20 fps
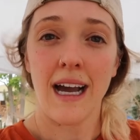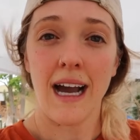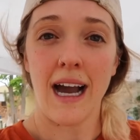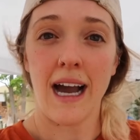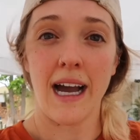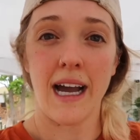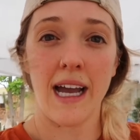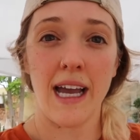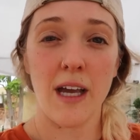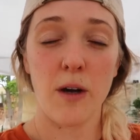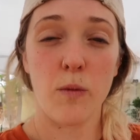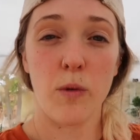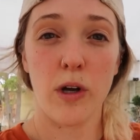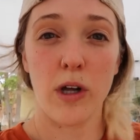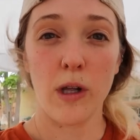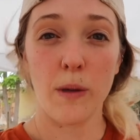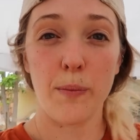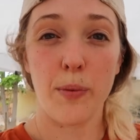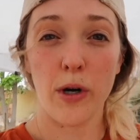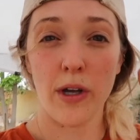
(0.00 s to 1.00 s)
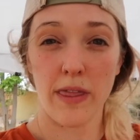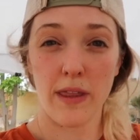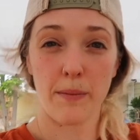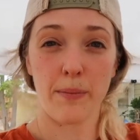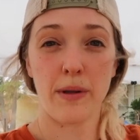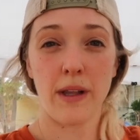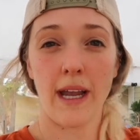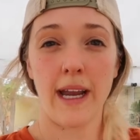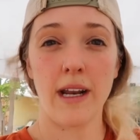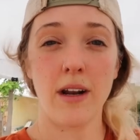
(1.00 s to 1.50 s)
I will put the
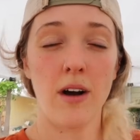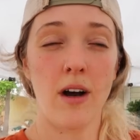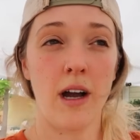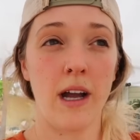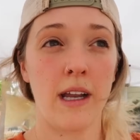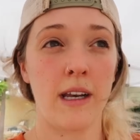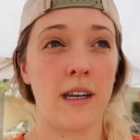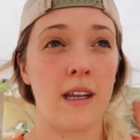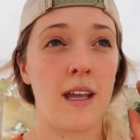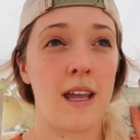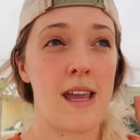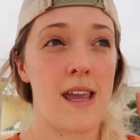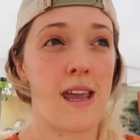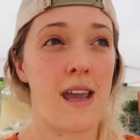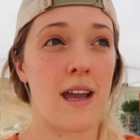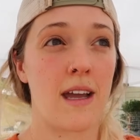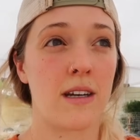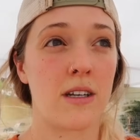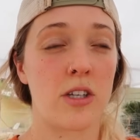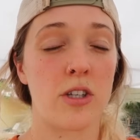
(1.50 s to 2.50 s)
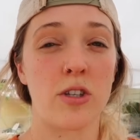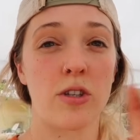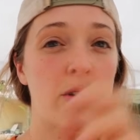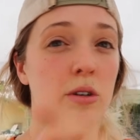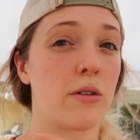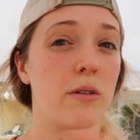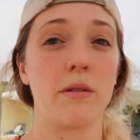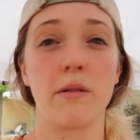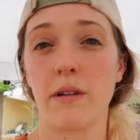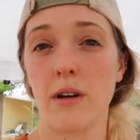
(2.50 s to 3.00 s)
plate on and
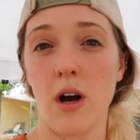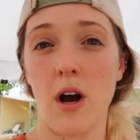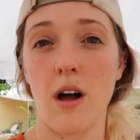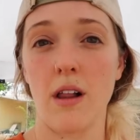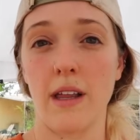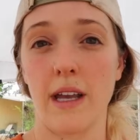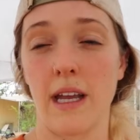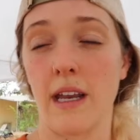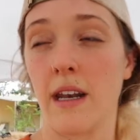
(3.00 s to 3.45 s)
screw it all